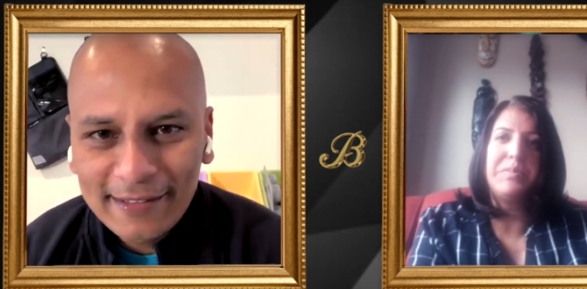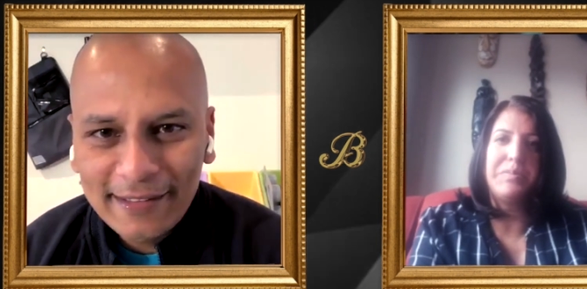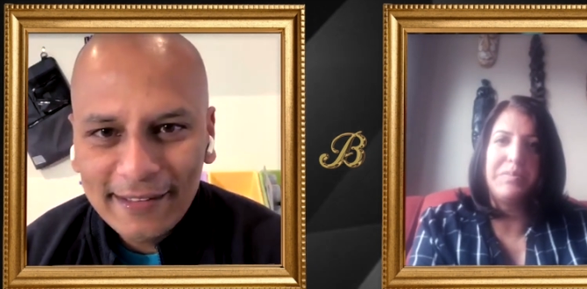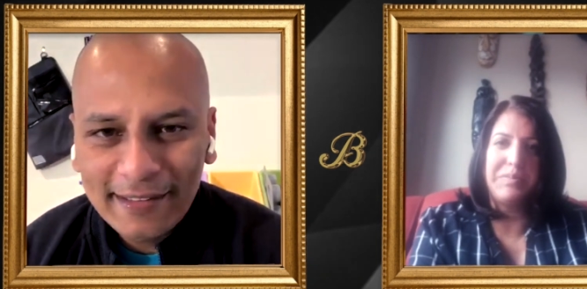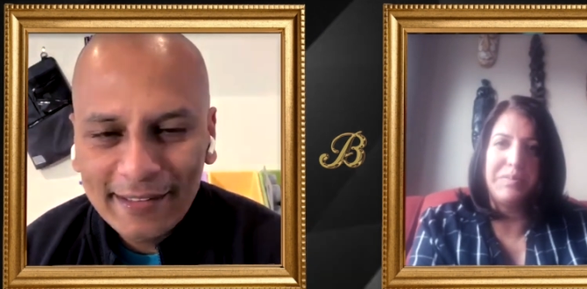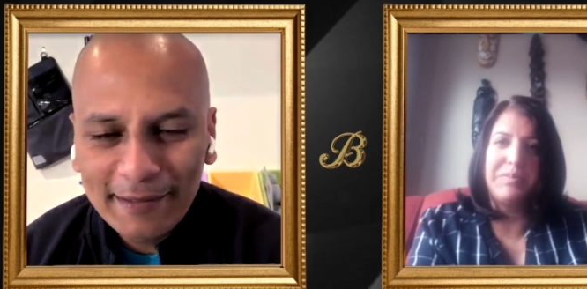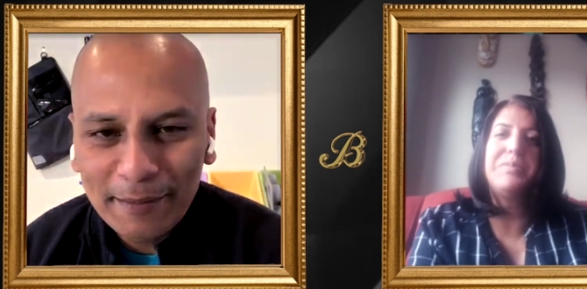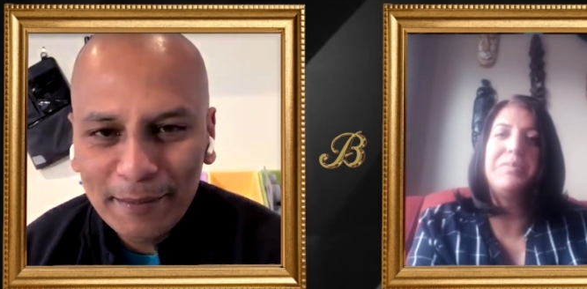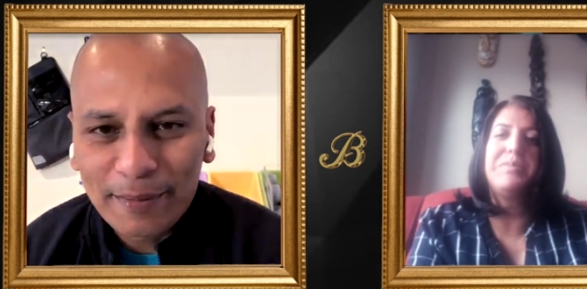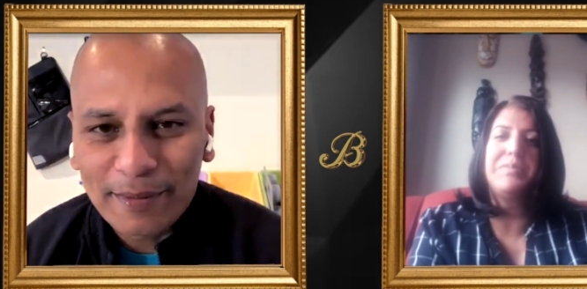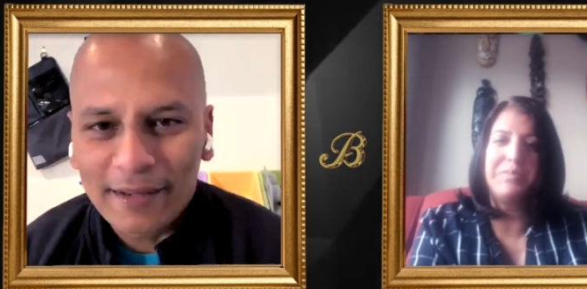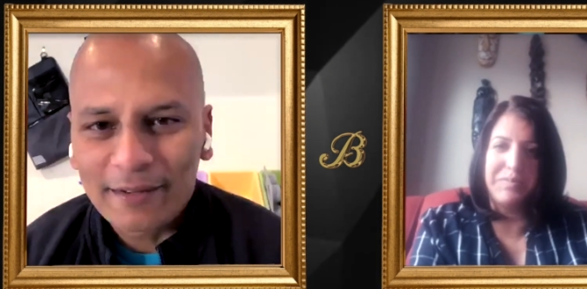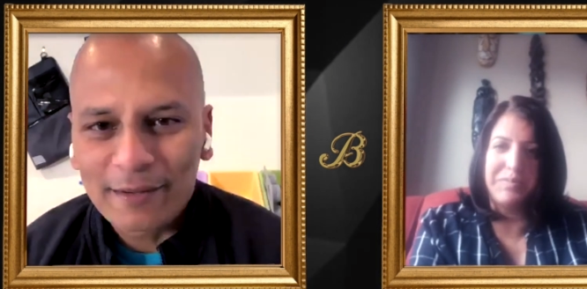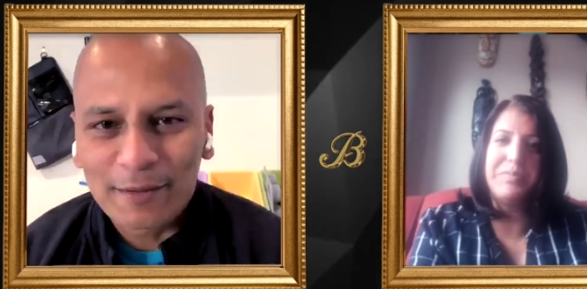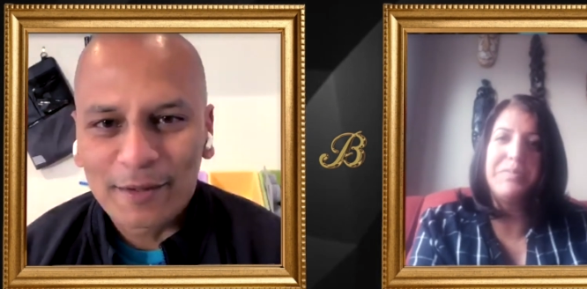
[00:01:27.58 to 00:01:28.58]
Speaker 1: But
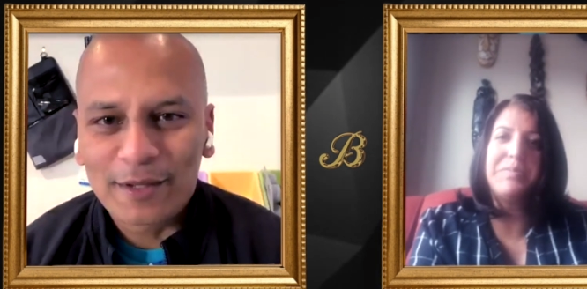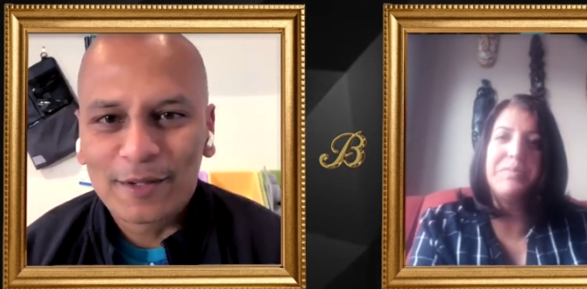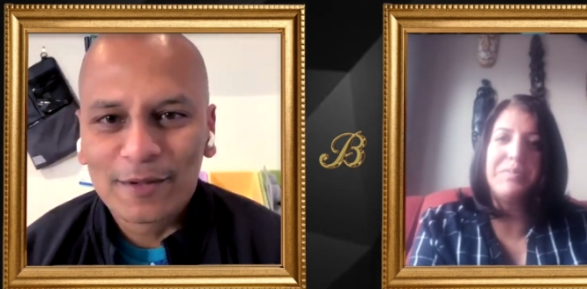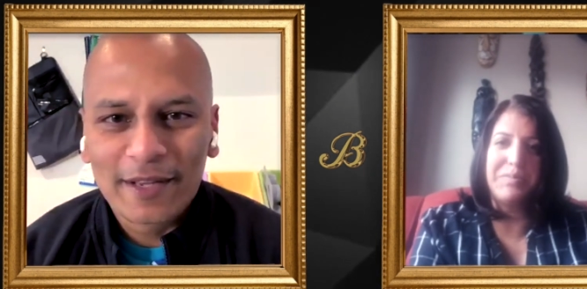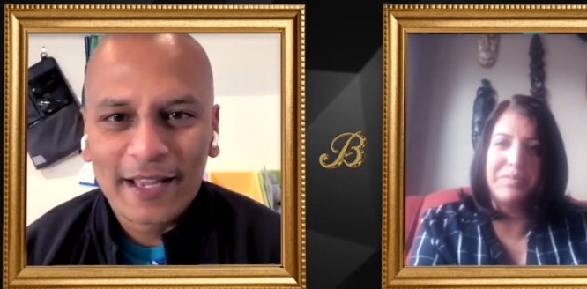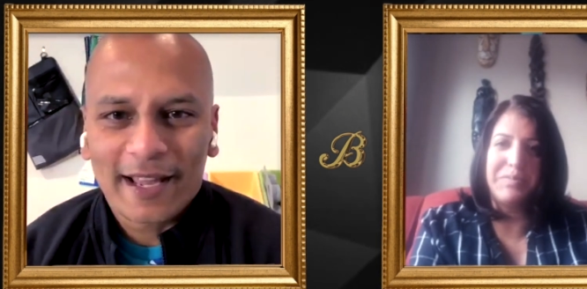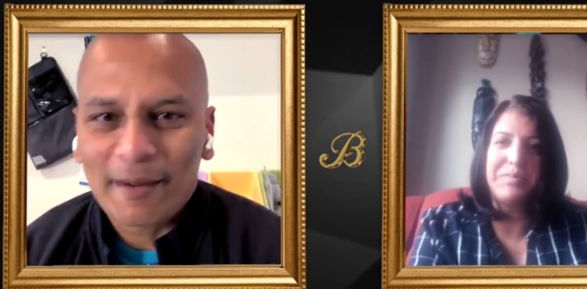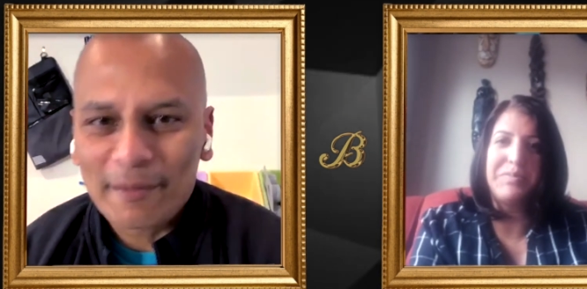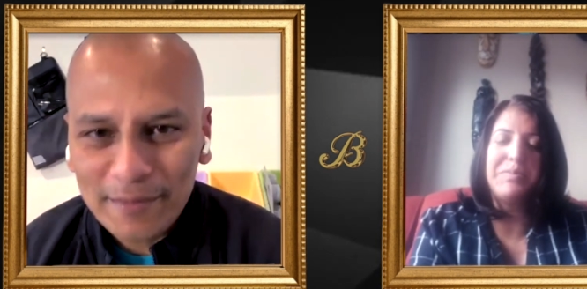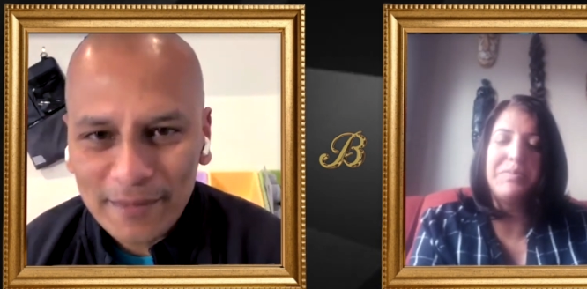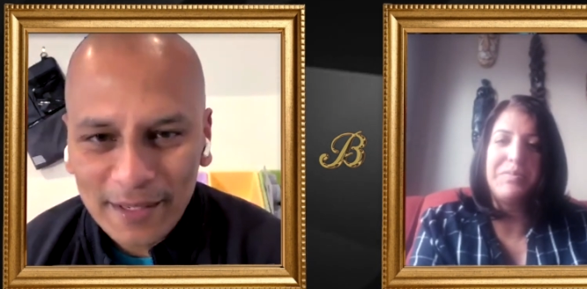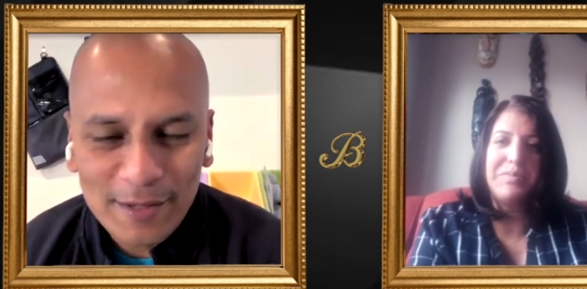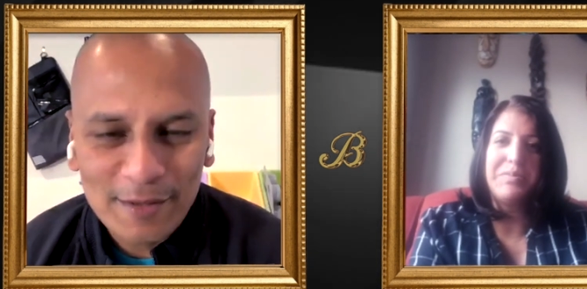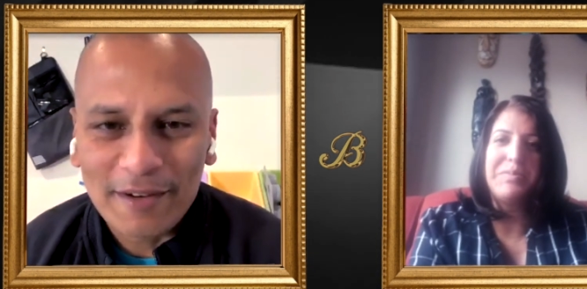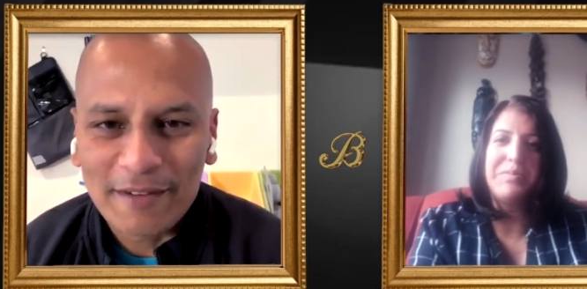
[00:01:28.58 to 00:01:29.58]
what you get up and do
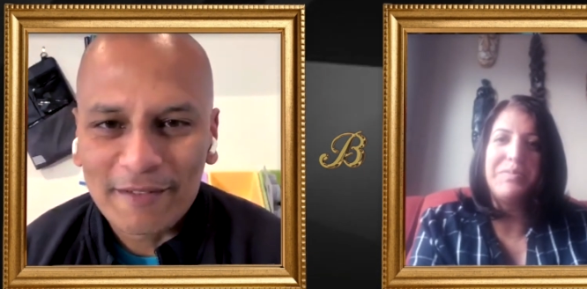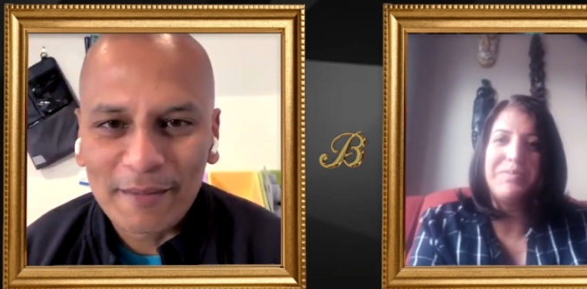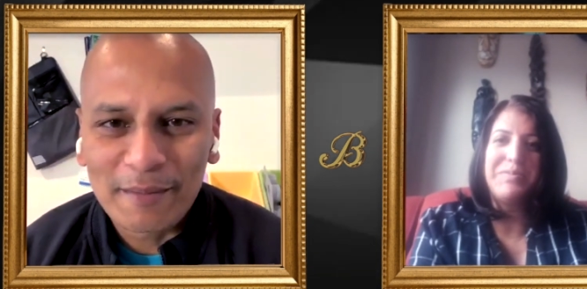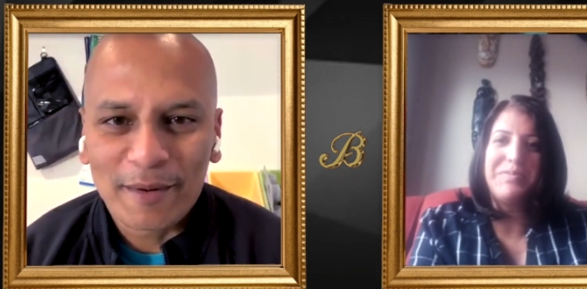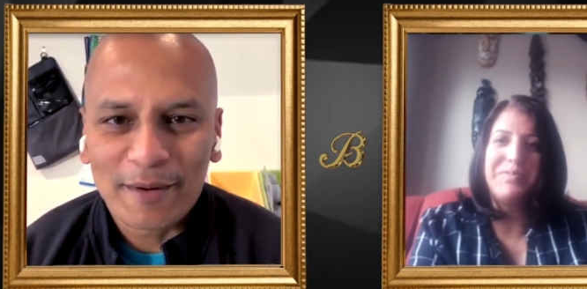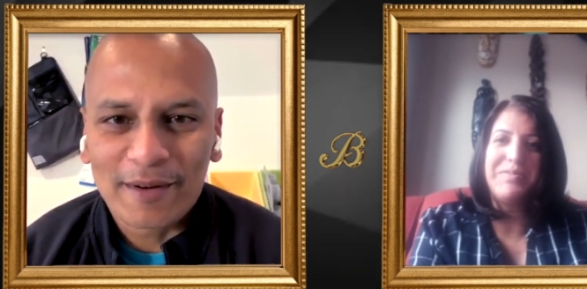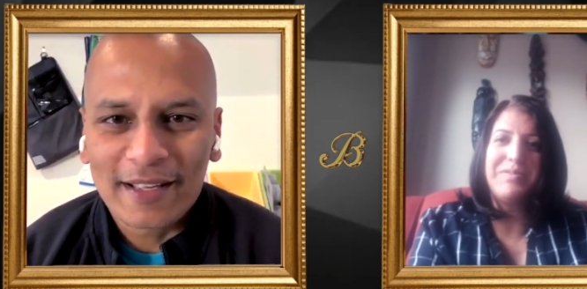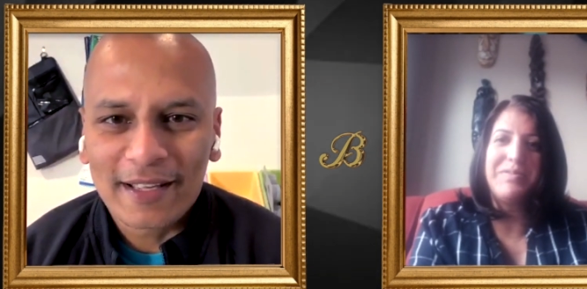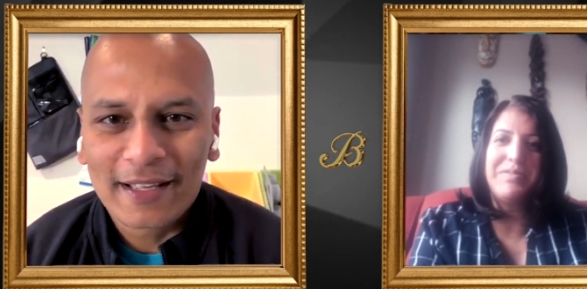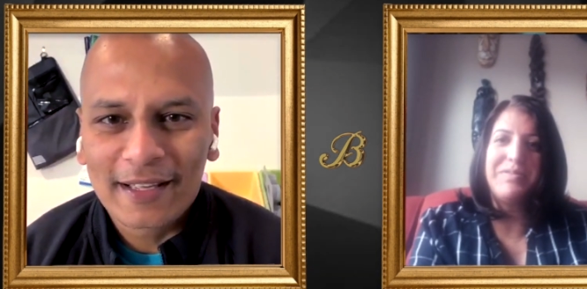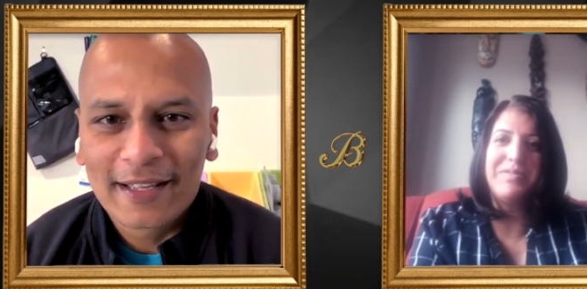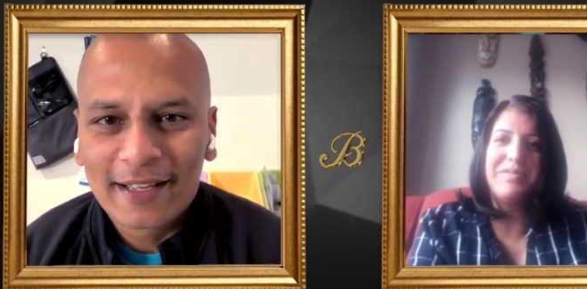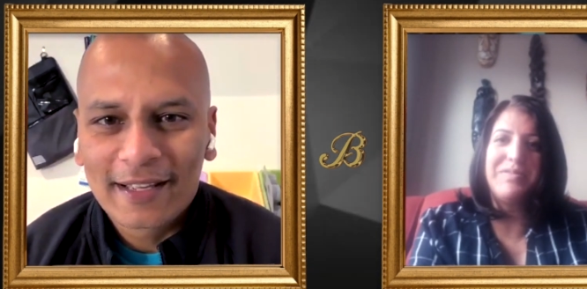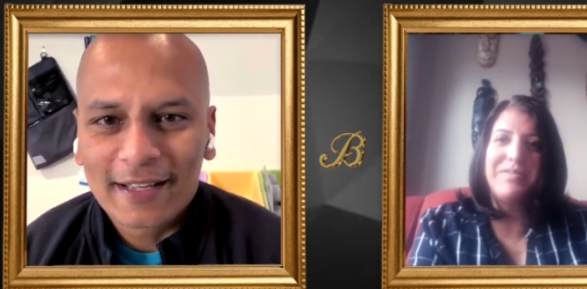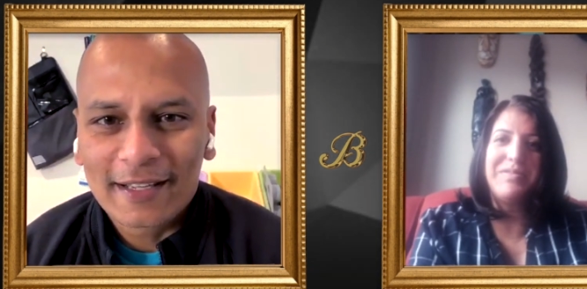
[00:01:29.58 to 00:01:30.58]
every morning
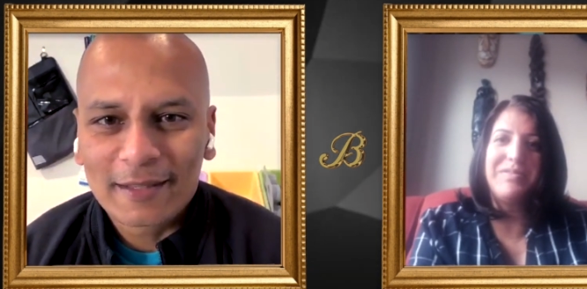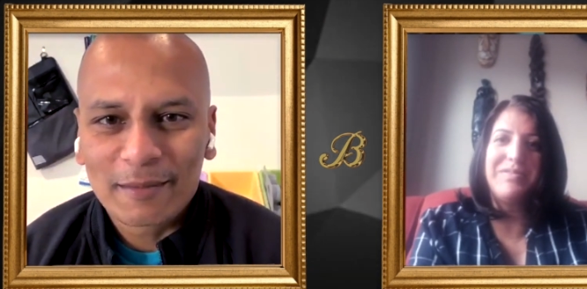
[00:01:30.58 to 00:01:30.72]
is make